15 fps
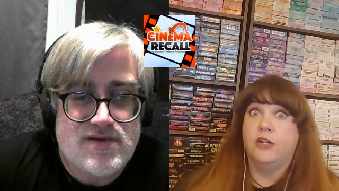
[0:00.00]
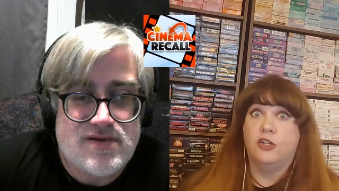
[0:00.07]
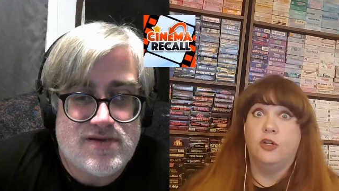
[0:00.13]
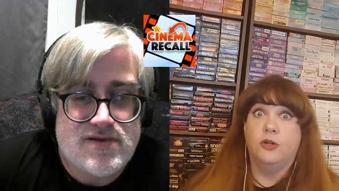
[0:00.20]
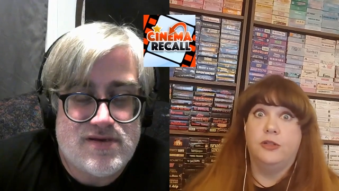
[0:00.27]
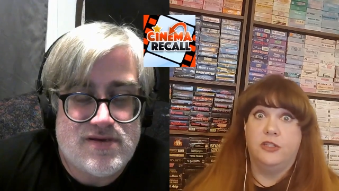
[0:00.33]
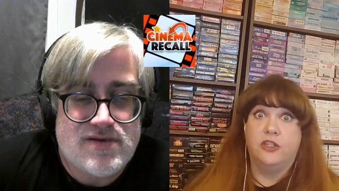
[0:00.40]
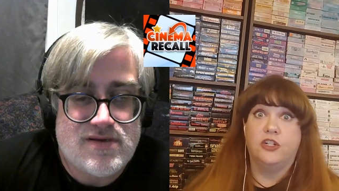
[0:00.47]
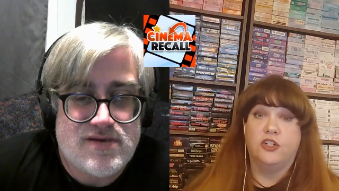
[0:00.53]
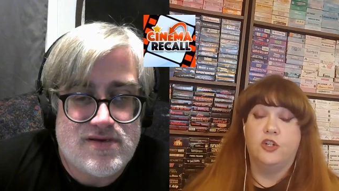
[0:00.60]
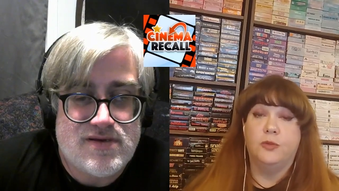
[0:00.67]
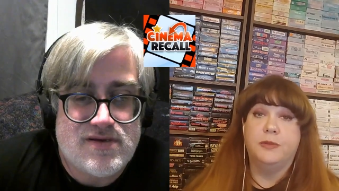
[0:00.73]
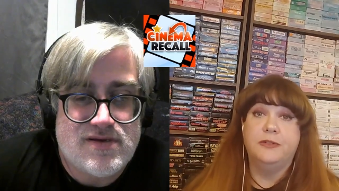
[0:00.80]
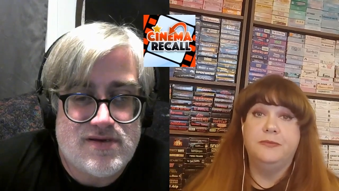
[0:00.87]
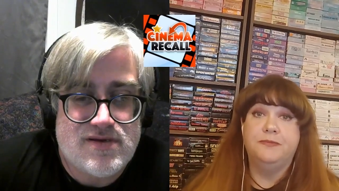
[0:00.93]
Speaker 1: end of October
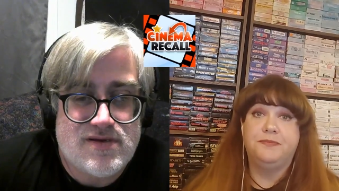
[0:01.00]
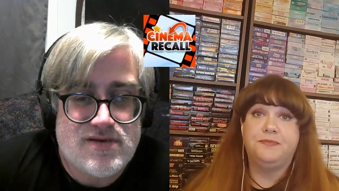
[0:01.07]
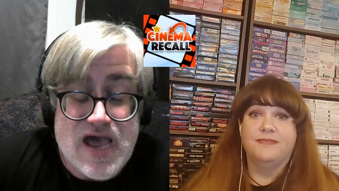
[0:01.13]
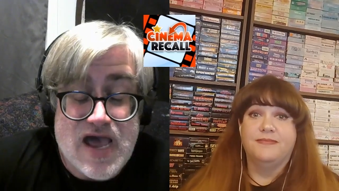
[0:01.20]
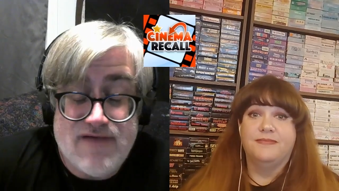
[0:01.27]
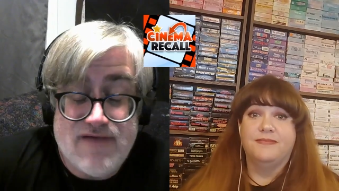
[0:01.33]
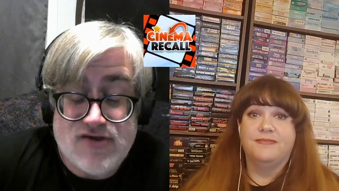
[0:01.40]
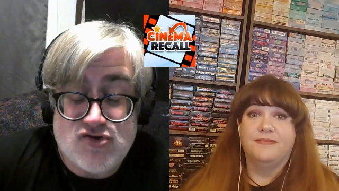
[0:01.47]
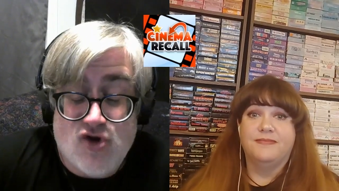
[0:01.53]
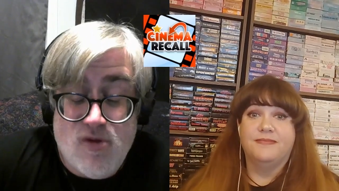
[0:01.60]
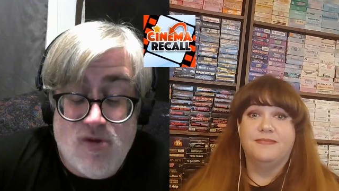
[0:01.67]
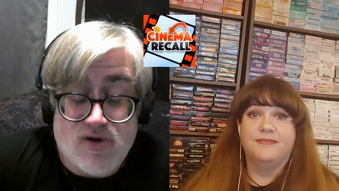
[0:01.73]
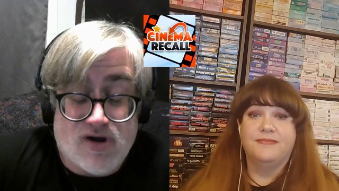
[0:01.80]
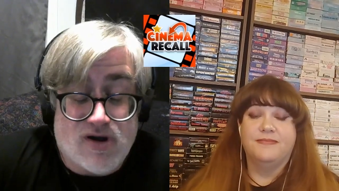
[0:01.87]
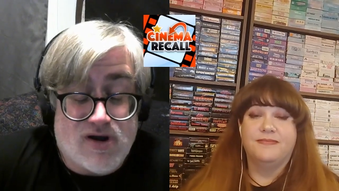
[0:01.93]
this October.
Speaker 2: End of
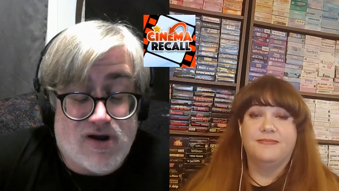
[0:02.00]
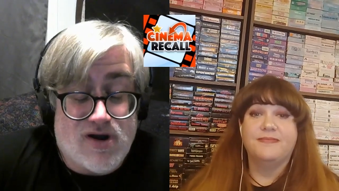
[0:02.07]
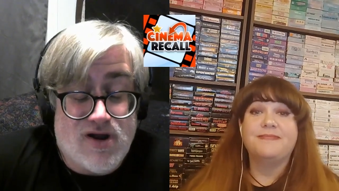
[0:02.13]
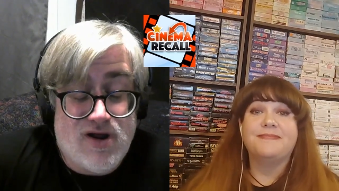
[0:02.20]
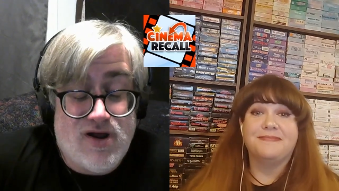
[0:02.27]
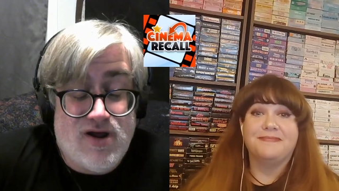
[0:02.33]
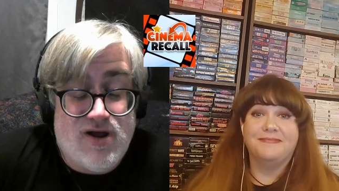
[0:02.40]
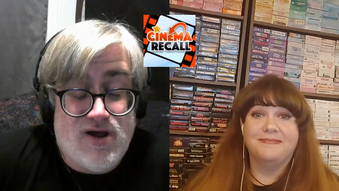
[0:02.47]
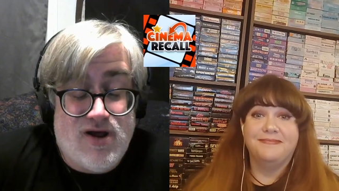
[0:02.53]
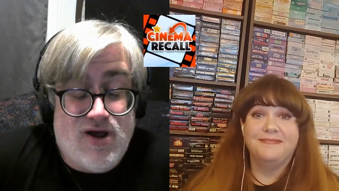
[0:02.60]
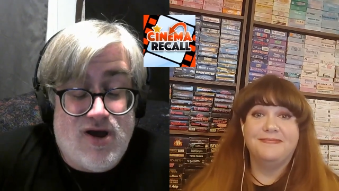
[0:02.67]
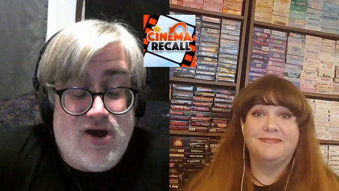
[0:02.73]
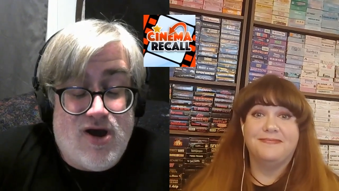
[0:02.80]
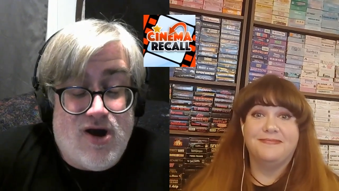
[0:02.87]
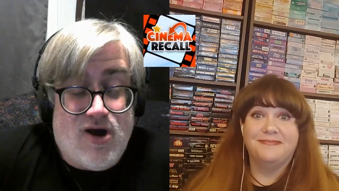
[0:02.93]
October.
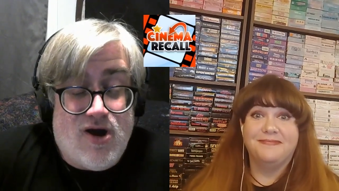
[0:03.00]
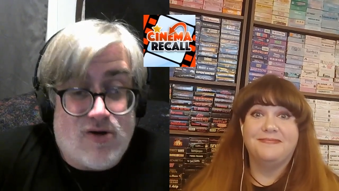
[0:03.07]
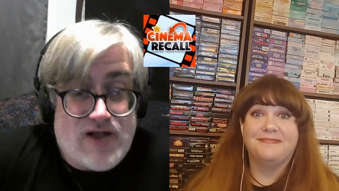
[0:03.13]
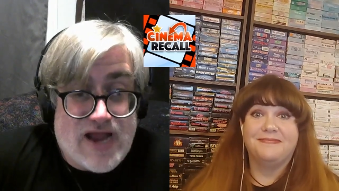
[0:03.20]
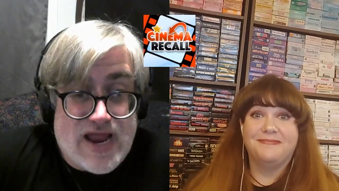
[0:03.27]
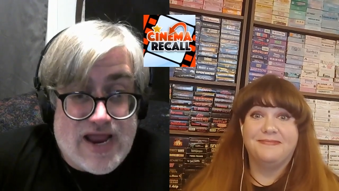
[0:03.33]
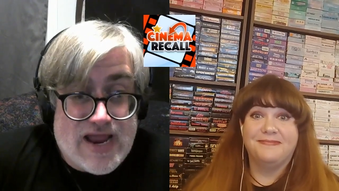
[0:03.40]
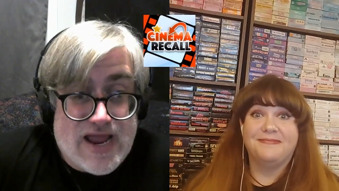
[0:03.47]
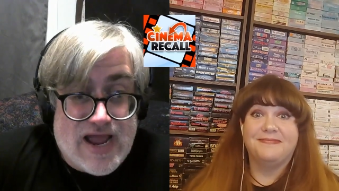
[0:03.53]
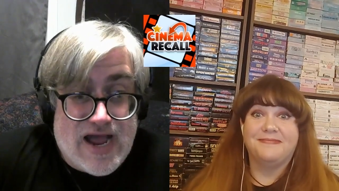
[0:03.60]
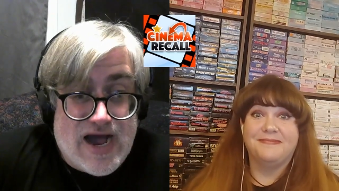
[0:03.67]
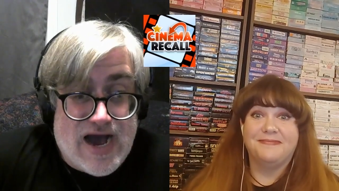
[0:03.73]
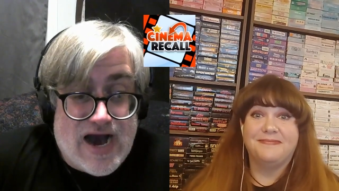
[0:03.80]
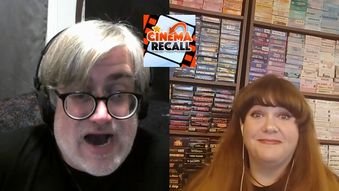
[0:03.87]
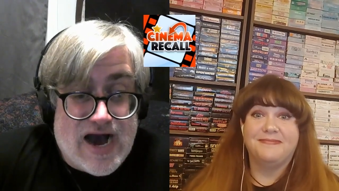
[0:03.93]
Mm-hmm. Okay,
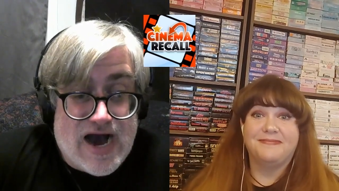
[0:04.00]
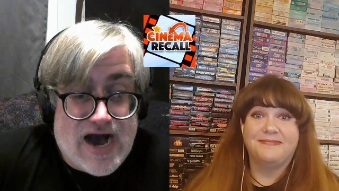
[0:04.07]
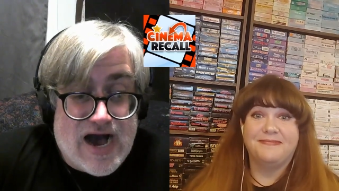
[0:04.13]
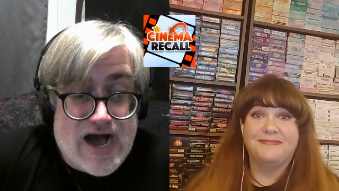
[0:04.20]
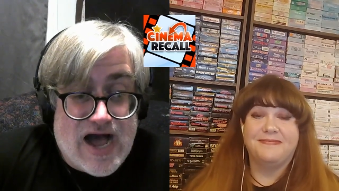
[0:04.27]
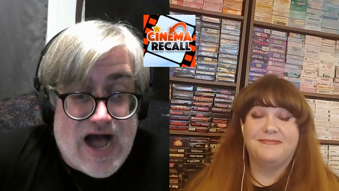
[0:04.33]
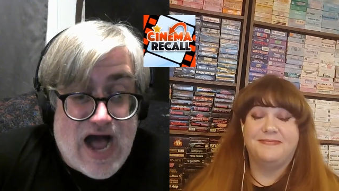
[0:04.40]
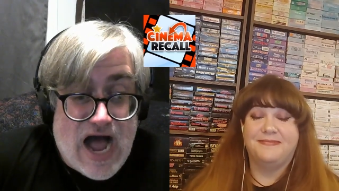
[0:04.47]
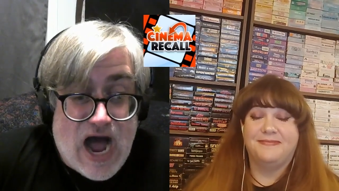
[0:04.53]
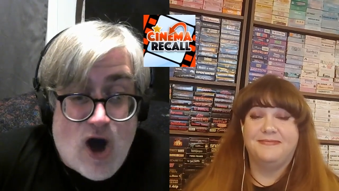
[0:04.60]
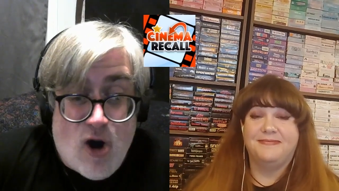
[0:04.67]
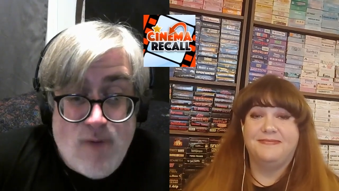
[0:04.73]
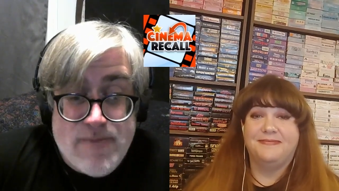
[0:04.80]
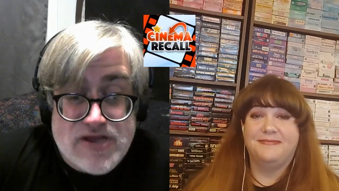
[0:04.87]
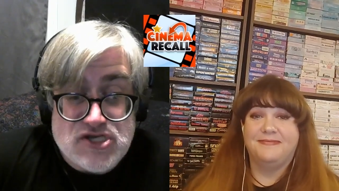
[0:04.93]
uh,
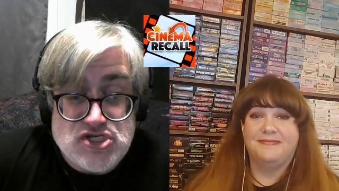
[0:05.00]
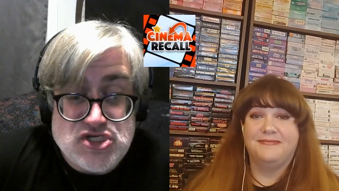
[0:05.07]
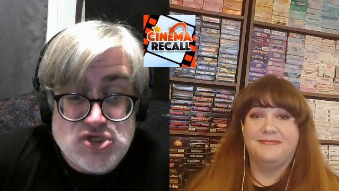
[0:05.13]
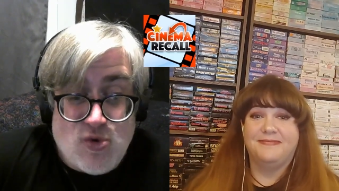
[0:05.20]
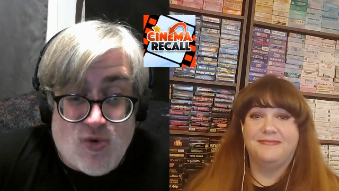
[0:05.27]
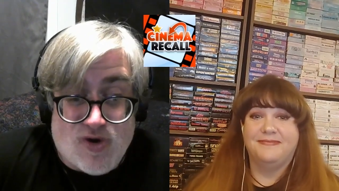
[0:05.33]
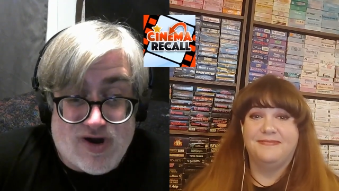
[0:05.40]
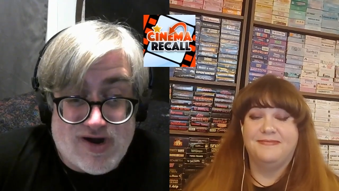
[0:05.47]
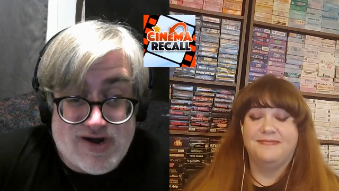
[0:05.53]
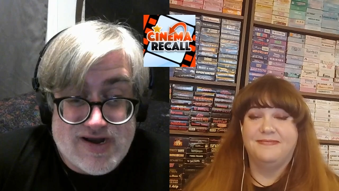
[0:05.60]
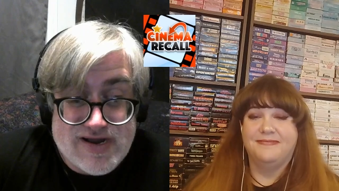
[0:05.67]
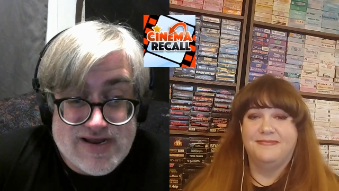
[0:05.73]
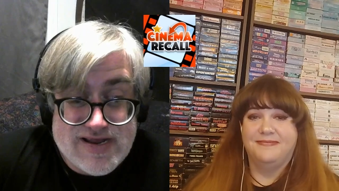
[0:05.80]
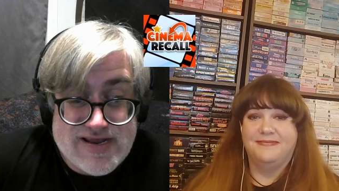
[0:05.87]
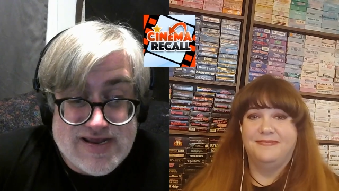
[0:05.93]
I'll make sure
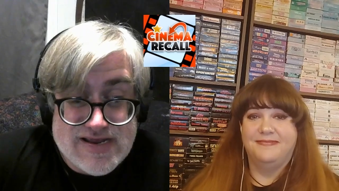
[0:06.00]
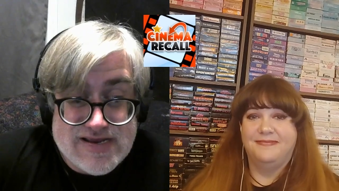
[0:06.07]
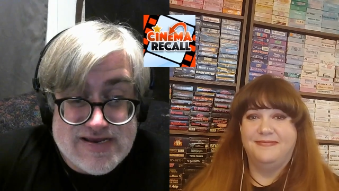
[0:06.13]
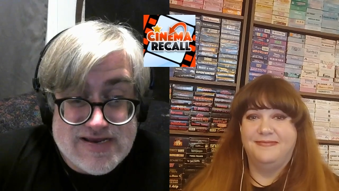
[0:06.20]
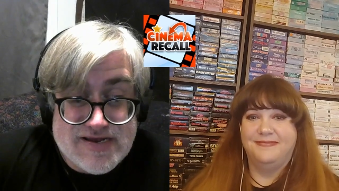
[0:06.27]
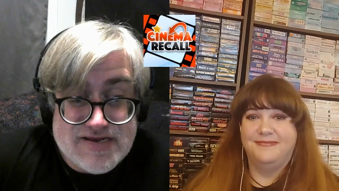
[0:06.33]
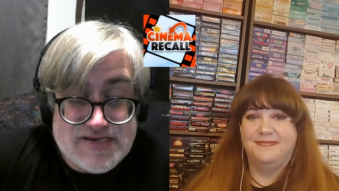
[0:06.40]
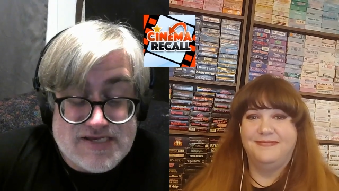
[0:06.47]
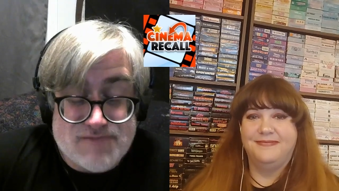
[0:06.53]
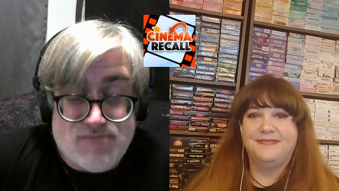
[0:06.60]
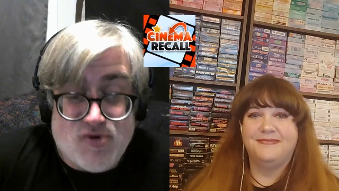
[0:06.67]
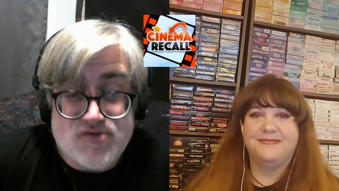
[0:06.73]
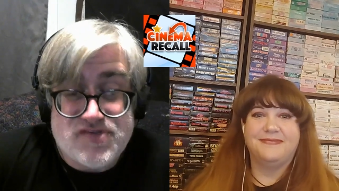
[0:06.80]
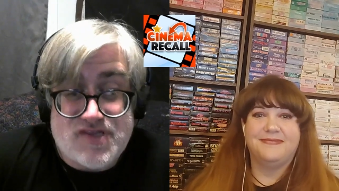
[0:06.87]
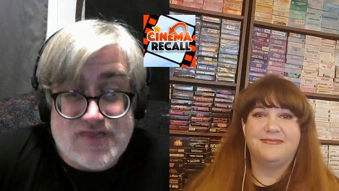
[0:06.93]
to post